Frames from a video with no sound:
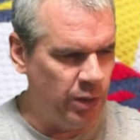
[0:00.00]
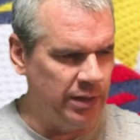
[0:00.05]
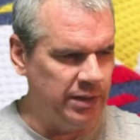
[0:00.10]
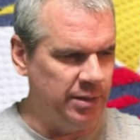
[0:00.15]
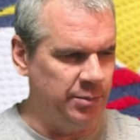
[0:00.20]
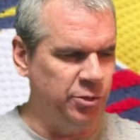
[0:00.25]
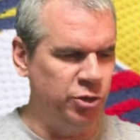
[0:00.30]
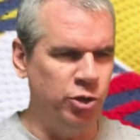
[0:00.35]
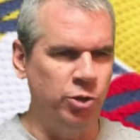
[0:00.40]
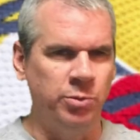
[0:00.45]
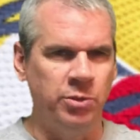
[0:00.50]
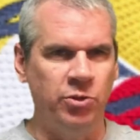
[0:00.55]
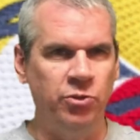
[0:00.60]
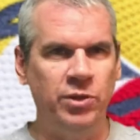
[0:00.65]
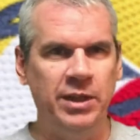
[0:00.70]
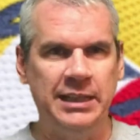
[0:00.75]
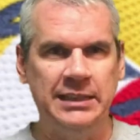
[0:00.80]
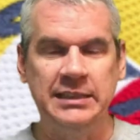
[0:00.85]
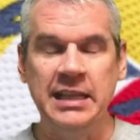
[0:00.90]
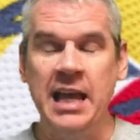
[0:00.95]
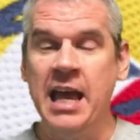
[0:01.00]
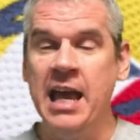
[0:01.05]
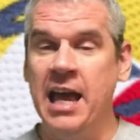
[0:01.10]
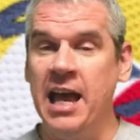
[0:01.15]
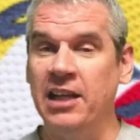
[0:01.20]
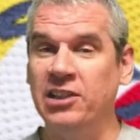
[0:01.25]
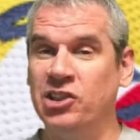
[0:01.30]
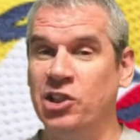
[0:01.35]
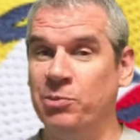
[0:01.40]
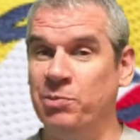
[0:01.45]
Williams Human Race.
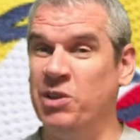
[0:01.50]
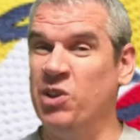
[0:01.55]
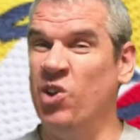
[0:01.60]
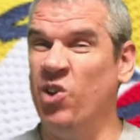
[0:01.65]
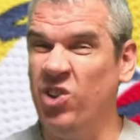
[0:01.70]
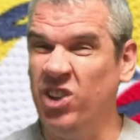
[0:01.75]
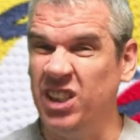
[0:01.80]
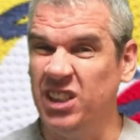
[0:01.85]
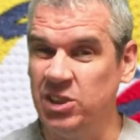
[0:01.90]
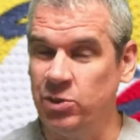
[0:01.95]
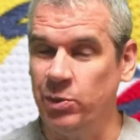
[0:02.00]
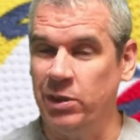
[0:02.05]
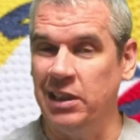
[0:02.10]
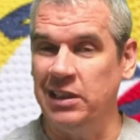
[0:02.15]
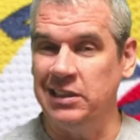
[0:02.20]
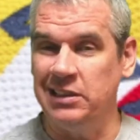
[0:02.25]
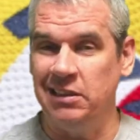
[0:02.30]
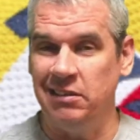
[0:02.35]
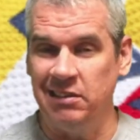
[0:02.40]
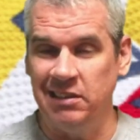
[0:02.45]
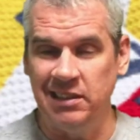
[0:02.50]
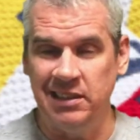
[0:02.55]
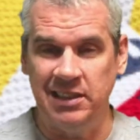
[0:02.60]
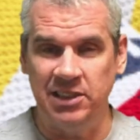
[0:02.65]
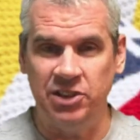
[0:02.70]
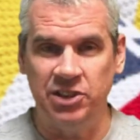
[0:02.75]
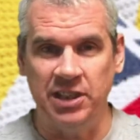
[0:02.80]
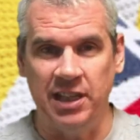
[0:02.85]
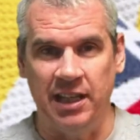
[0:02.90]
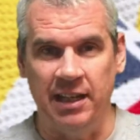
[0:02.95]
And to be honest, when I started
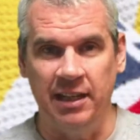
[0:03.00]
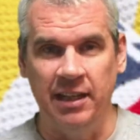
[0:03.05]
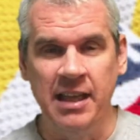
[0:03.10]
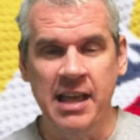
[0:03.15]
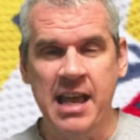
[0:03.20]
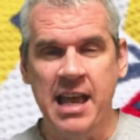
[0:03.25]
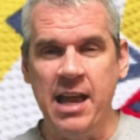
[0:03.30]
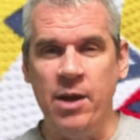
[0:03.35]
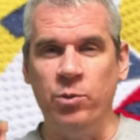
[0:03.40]
this channel,